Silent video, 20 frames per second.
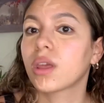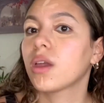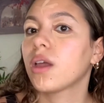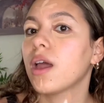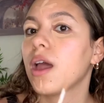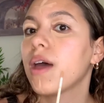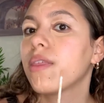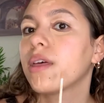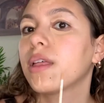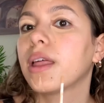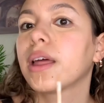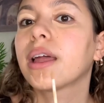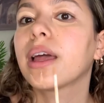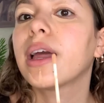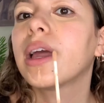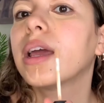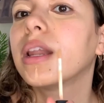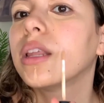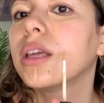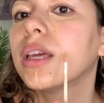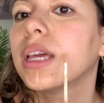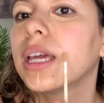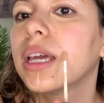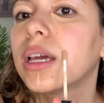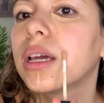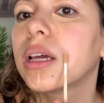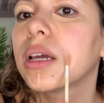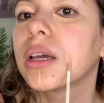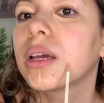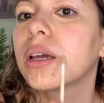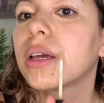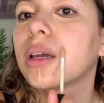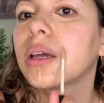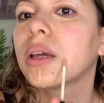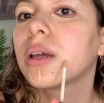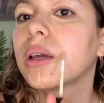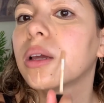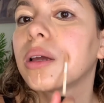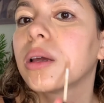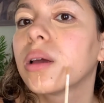and then like any
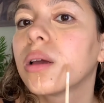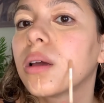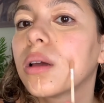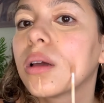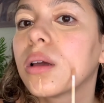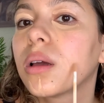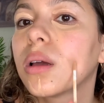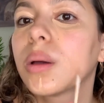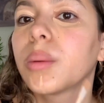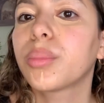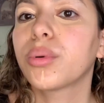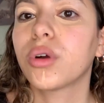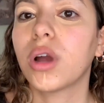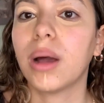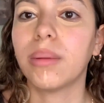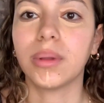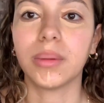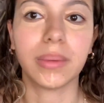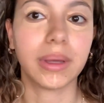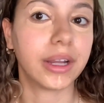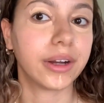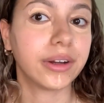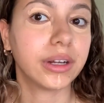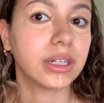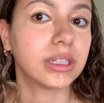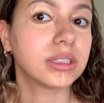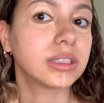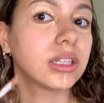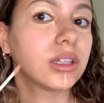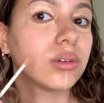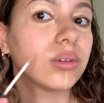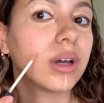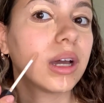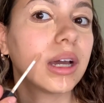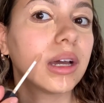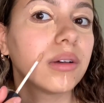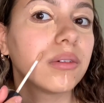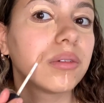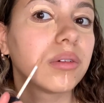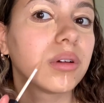problem areas that you have.